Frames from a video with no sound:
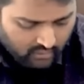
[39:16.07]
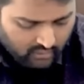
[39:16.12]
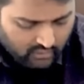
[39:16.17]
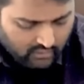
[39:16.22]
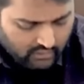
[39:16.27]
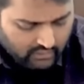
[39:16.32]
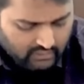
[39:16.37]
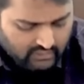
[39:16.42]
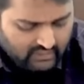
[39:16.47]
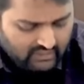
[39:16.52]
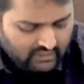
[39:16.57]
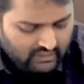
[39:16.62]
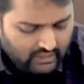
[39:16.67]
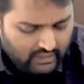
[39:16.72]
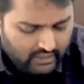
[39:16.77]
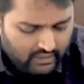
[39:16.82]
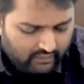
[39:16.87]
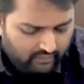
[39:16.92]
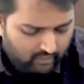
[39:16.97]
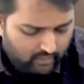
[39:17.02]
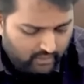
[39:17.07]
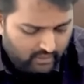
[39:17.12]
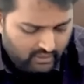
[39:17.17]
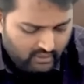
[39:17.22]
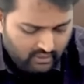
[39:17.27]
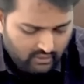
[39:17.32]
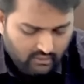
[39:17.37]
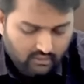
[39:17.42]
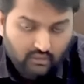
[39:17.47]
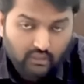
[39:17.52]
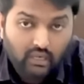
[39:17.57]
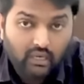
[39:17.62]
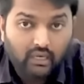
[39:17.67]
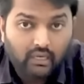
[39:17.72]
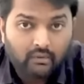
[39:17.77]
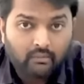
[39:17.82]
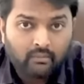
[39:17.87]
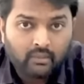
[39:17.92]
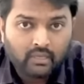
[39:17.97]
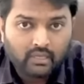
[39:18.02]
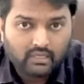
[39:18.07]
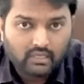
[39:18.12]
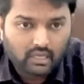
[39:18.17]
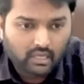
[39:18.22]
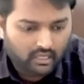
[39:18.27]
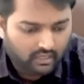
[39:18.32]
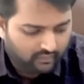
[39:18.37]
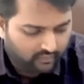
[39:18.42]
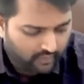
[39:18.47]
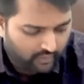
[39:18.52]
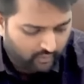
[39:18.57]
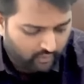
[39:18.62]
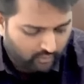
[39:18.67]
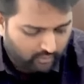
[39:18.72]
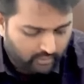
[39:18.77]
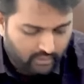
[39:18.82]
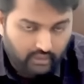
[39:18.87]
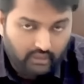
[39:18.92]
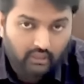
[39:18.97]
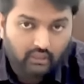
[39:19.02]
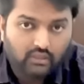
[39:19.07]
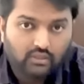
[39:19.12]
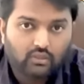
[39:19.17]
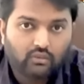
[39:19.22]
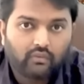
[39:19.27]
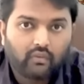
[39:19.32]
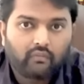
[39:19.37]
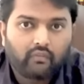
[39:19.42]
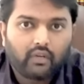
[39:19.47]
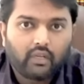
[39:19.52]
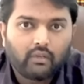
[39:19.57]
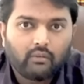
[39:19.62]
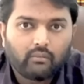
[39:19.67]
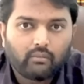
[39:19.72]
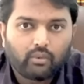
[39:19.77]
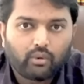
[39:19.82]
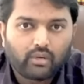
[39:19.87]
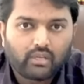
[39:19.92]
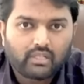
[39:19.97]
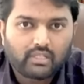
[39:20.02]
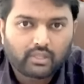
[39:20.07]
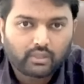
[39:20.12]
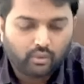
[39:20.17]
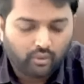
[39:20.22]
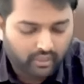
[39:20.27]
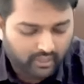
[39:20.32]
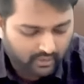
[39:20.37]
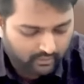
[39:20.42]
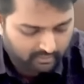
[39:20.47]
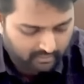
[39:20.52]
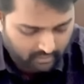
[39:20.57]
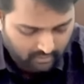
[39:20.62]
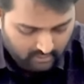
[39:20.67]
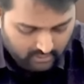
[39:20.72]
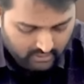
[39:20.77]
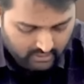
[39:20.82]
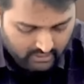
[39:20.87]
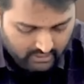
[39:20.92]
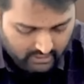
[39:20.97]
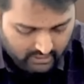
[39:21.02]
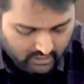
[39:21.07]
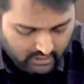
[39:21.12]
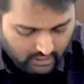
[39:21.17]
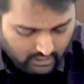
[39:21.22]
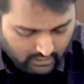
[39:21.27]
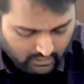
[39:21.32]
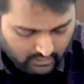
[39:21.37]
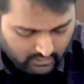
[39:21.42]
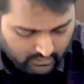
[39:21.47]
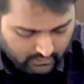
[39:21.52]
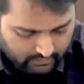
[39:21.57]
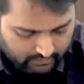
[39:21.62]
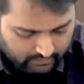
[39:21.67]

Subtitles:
And then RF plus RM minus RF into beta. So 15.08% is the answer.